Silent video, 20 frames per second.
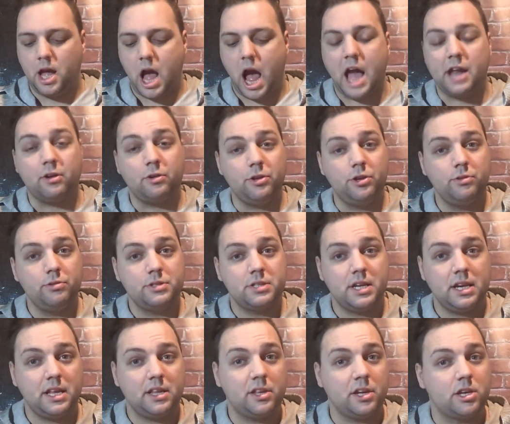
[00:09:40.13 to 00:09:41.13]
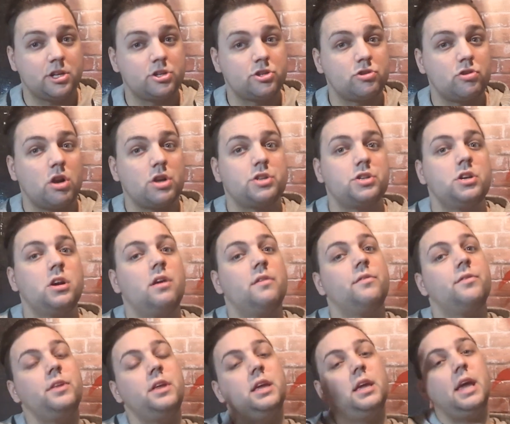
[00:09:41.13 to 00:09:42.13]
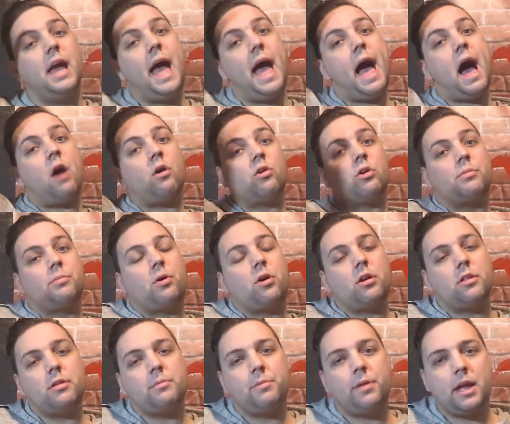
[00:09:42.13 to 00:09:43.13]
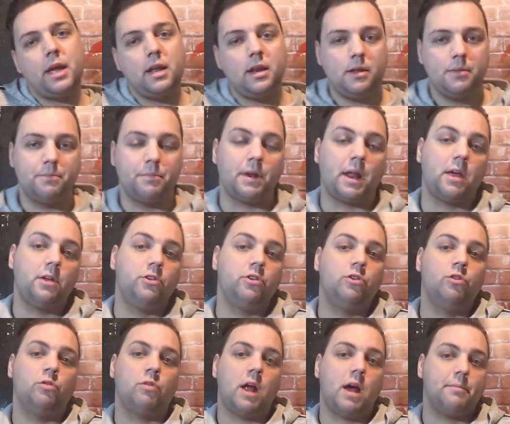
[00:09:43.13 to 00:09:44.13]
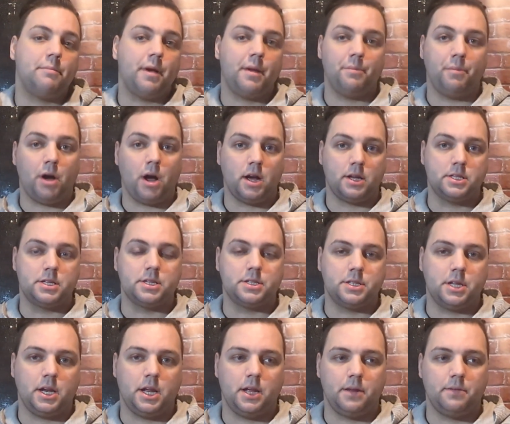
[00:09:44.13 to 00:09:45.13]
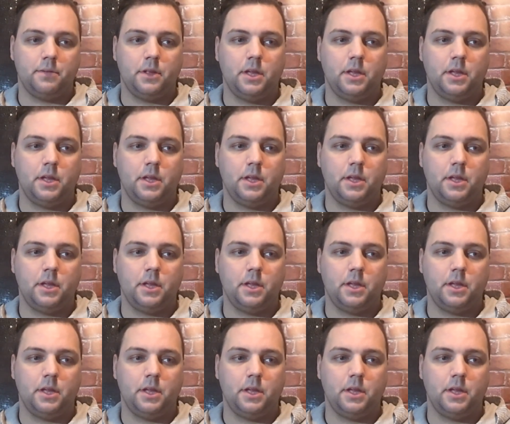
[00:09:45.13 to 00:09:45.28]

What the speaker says: don't use it in the construction of the outer part of the blade, but I do wrap my boxes in it.